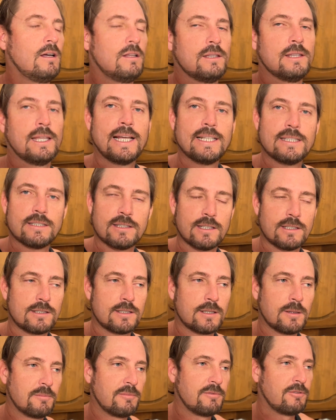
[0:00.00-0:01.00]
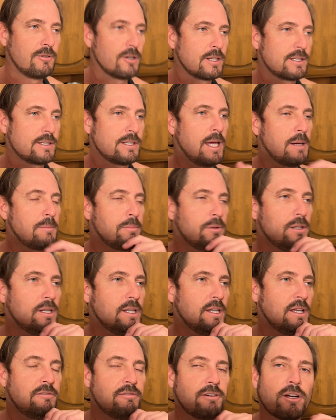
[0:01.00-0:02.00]
light system, for example,
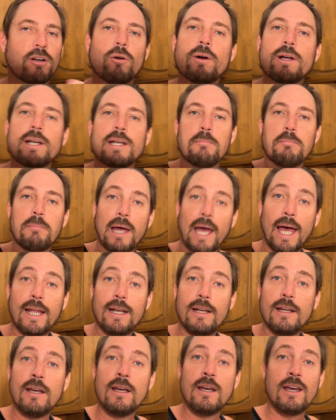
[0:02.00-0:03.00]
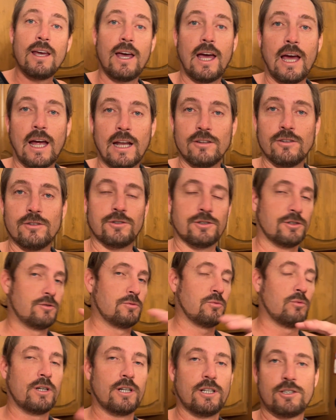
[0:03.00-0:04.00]
if you're going to bed and you just
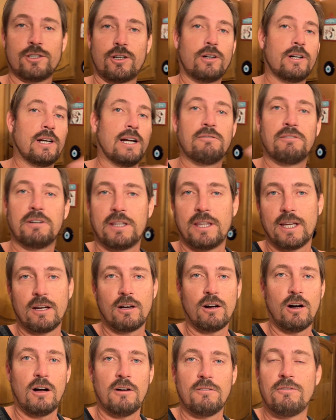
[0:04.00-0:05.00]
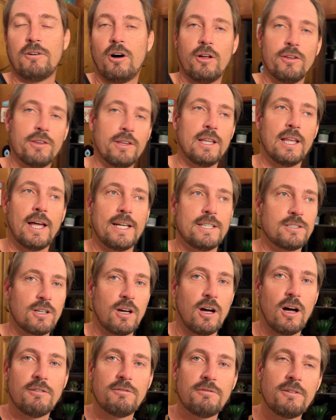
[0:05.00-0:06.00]
want to turn everything off, all the lights
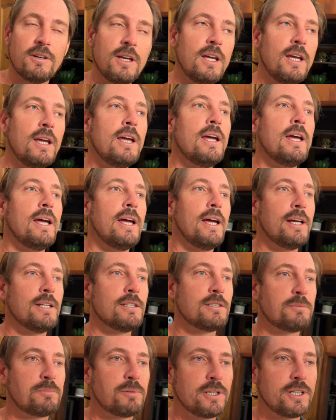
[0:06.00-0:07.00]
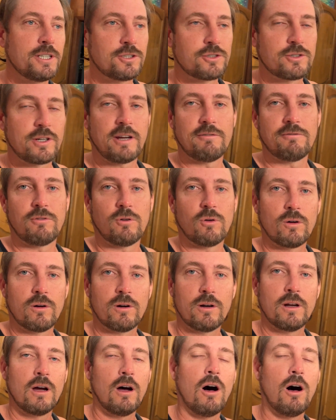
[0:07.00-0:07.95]
off, it's pretty straightforward.